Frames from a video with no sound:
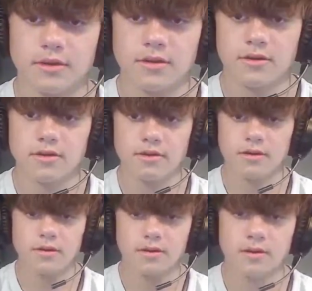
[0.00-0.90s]

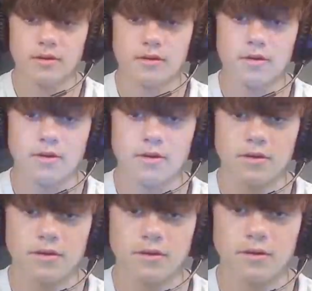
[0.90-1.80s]

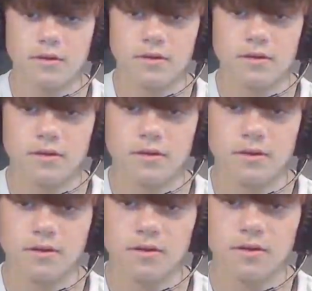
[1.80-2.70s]

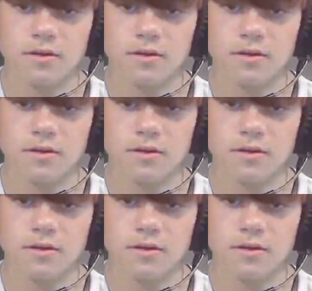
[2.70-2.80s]
(silence)